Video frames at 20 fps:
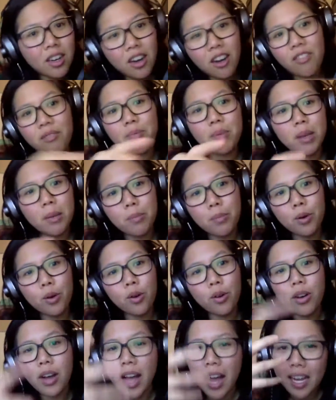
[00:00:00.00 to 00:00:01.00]
of
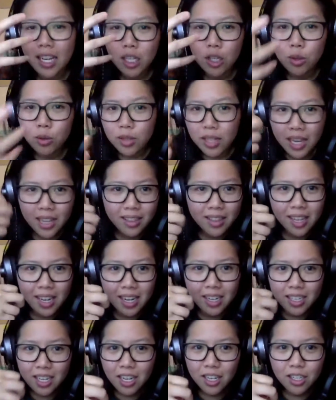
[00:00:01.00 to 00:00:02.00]
people and to get that
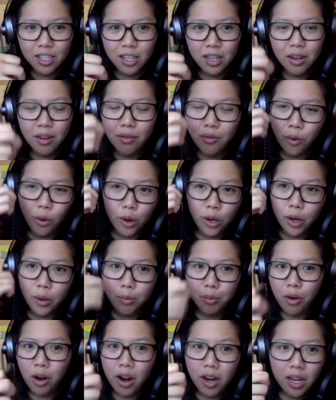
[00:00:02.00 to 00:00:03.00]
attention for your
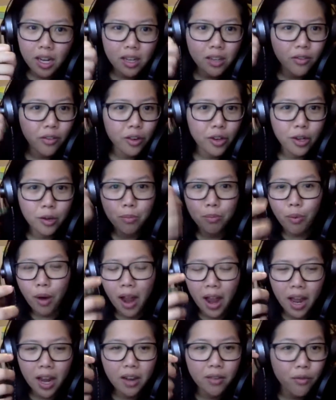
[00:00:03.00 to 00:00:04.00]
product, for your
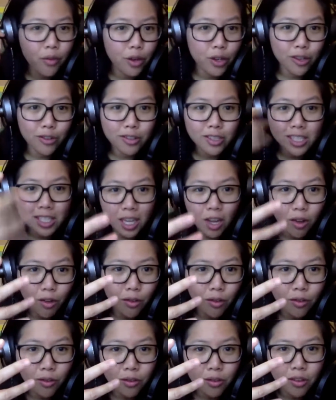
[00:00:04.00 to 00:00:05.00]
brand, for
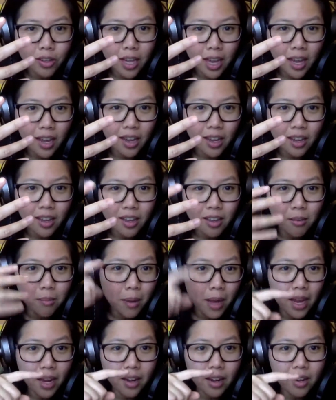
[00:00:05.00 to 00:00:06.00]
yourself, okay?
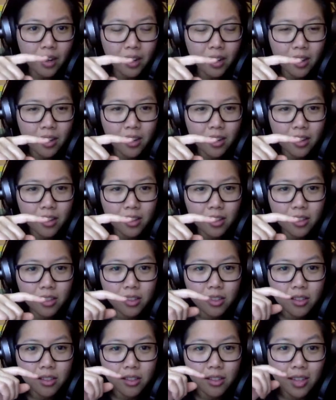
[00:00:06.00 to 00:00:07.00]
Pay.
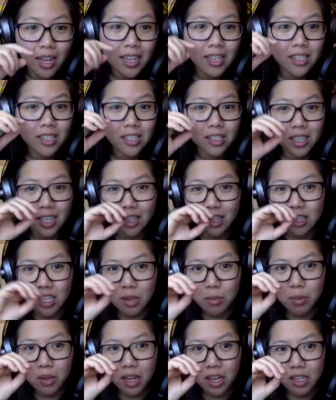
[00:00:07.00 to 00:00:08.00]
That's just like the
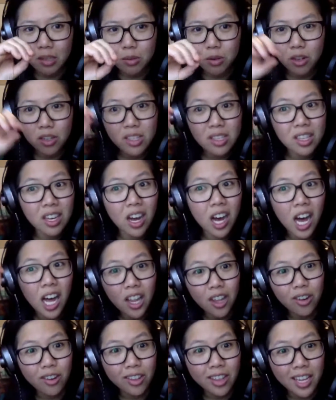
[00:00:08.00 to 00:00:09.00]
tip of the iceberg. The
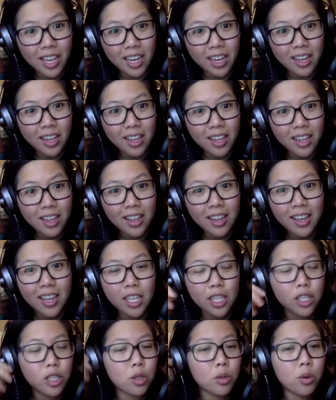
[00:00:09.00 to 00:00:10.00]
other thing
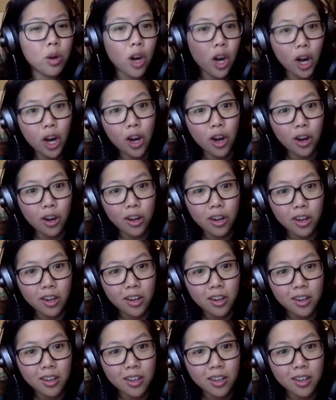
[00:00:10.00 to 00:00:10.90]
is to earn